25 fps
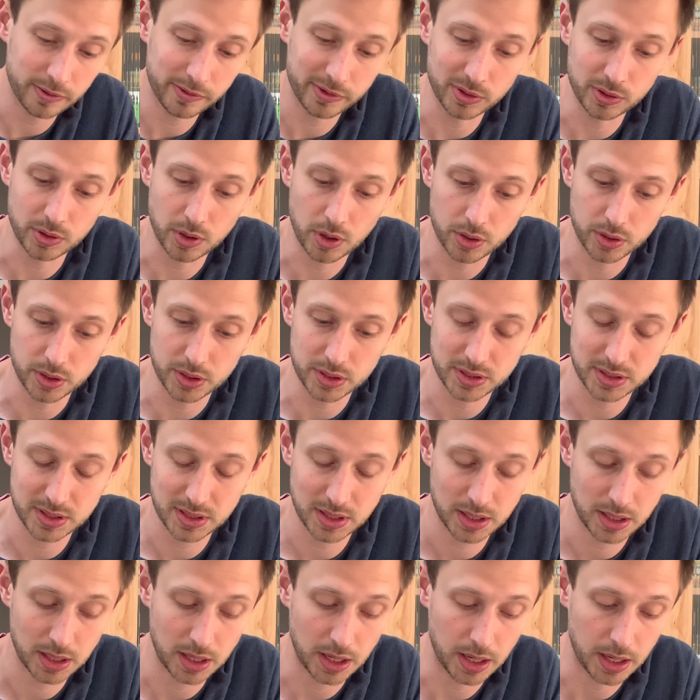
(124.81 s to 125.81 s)
If you
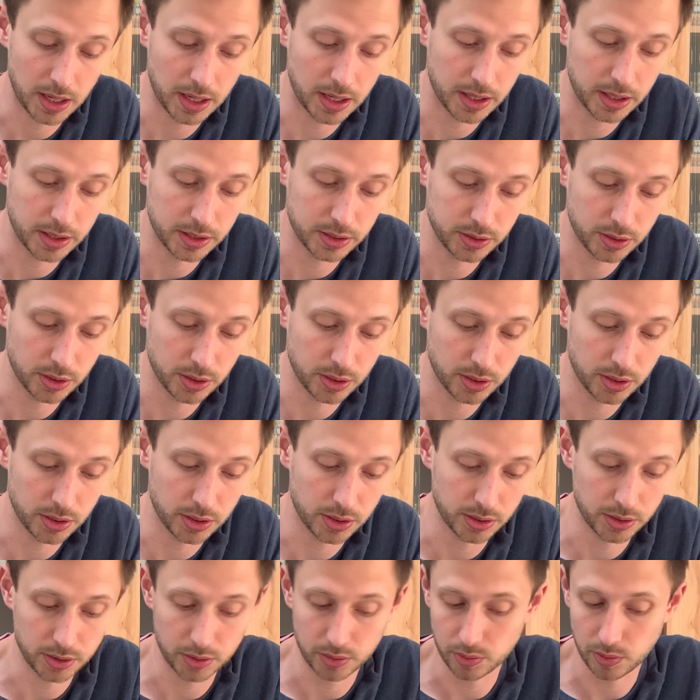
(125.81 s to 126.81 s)
notice
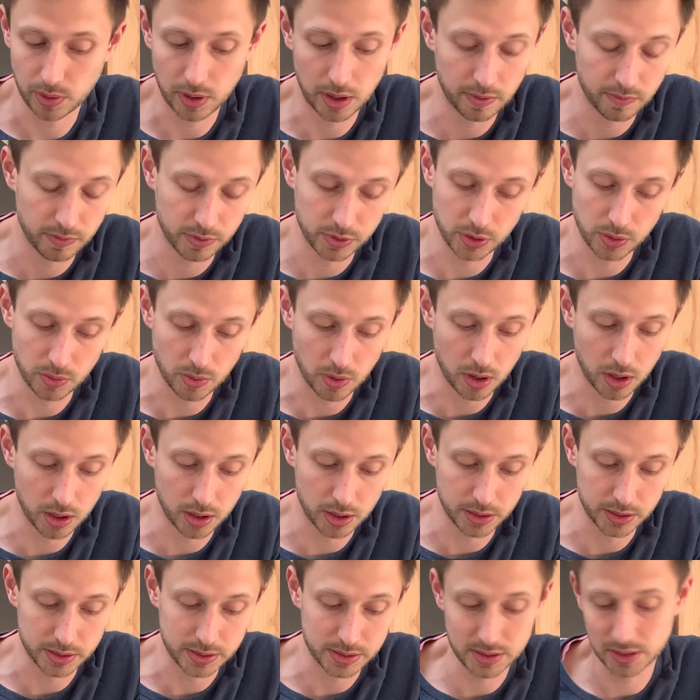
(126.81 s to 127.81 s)
wherever you
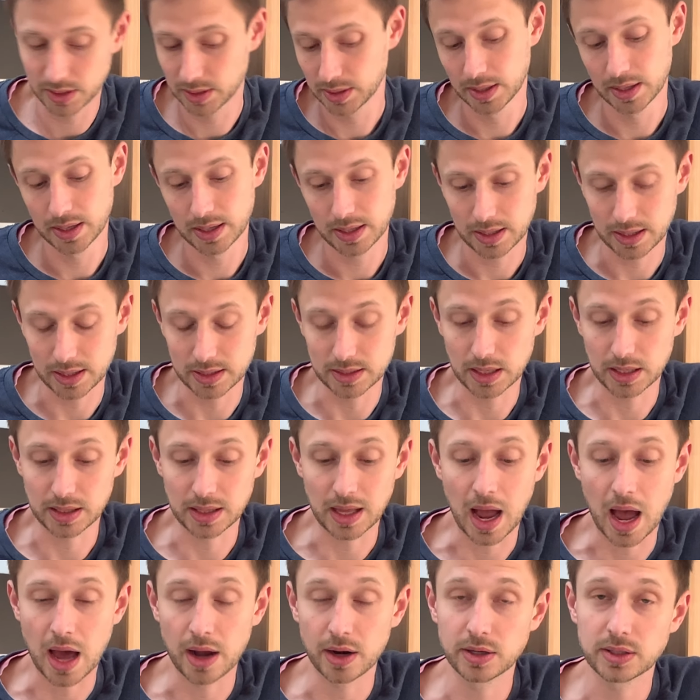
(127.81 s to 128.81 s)
are is on the
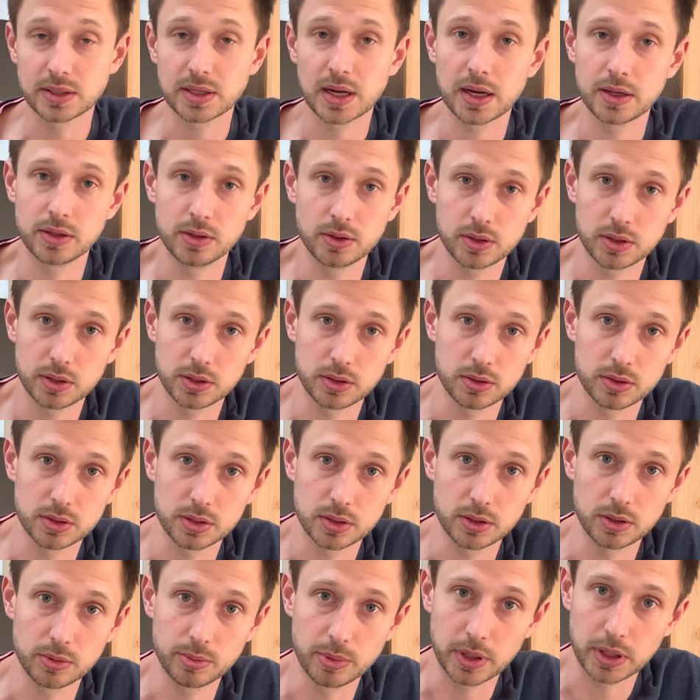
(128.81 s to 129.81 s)
hotter side, you can use a
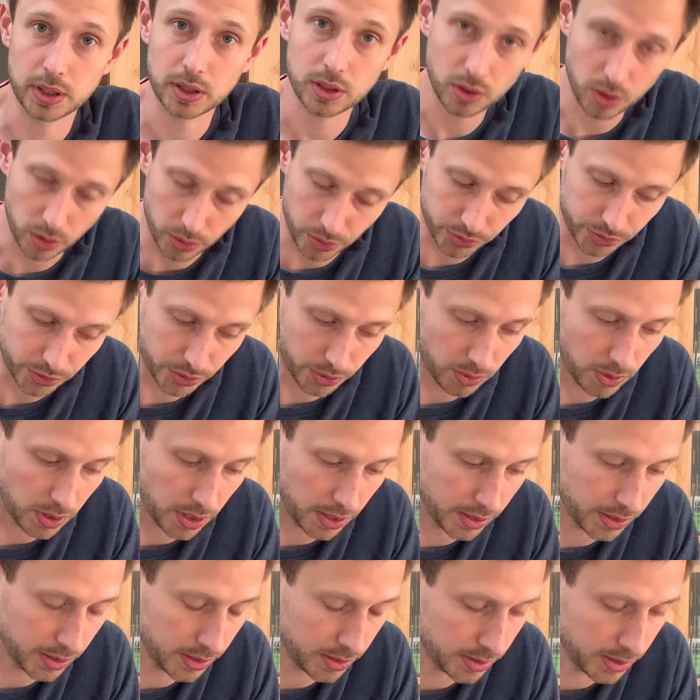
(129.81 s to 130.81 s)
little bit colder
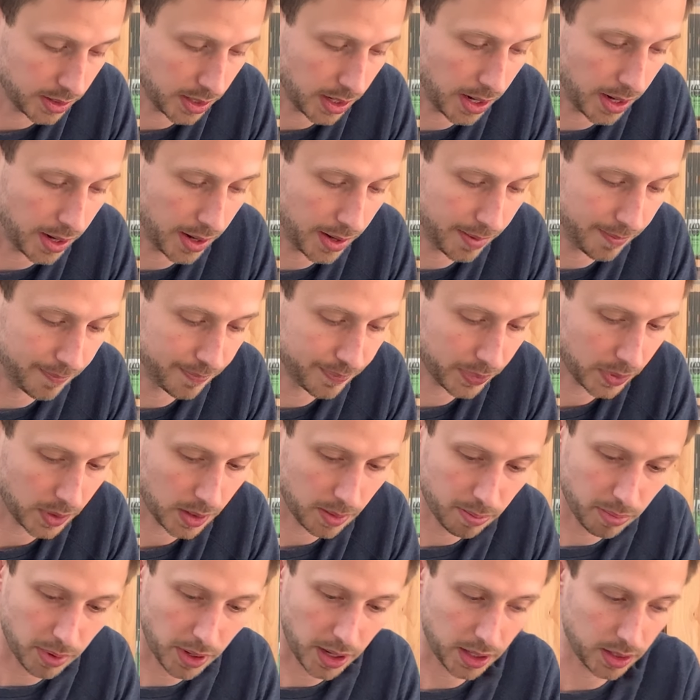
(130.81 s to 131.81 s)
water.
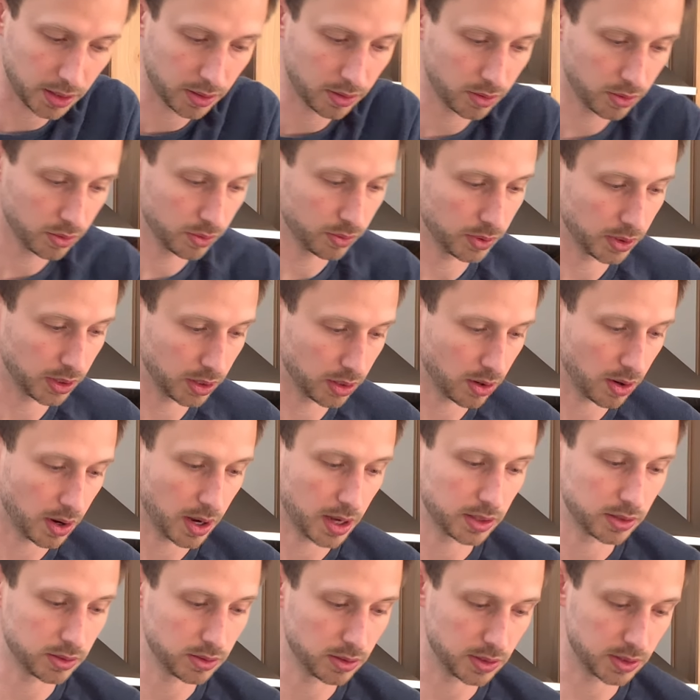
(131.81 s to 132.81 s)
But you can go ahead
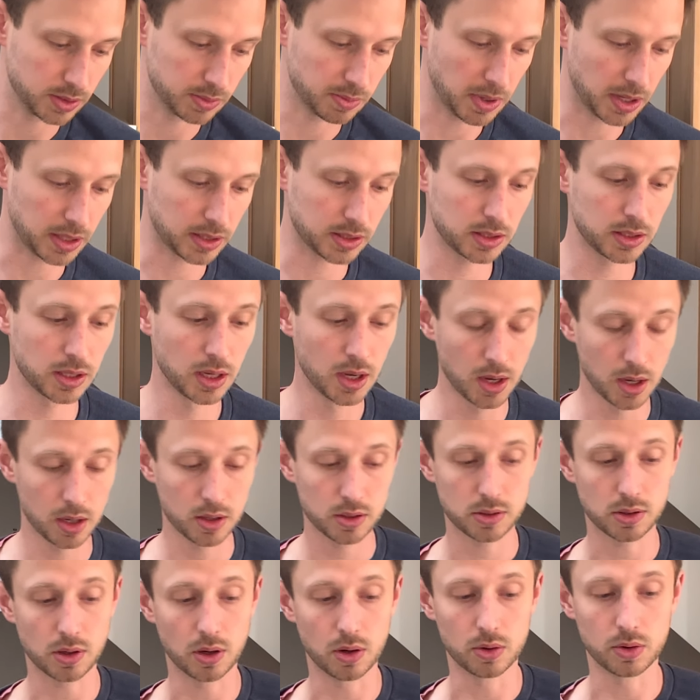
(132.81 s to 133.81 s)
and do this mix.
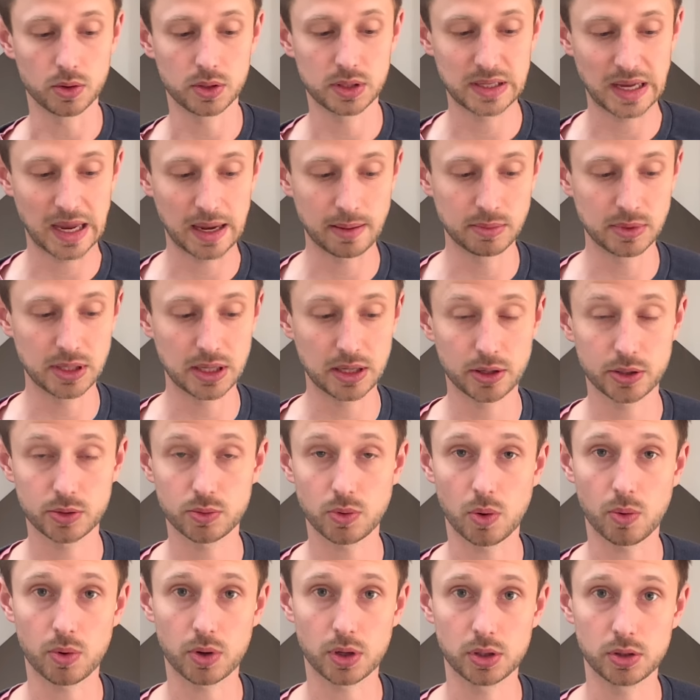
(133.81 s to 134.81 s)
So same deal as
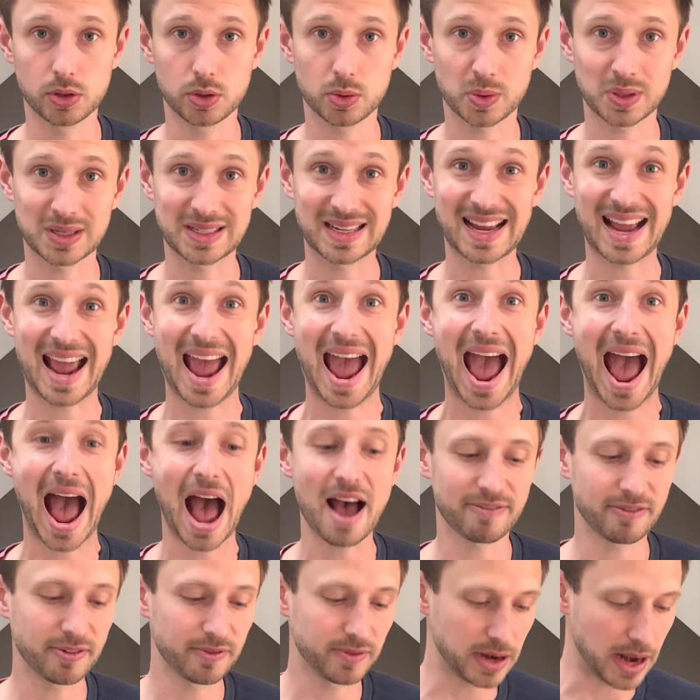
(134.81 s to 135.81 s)
what we're gonna do is we're gonna take
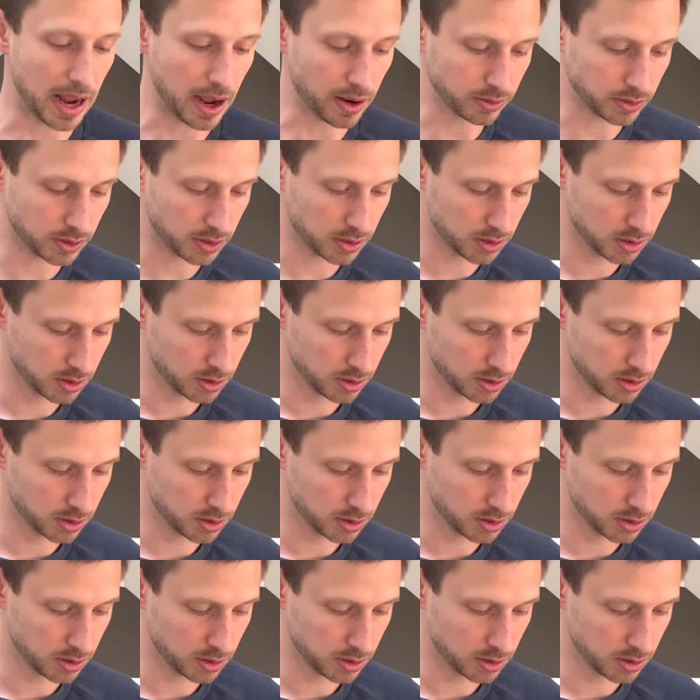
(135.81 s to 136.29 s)
half of it out.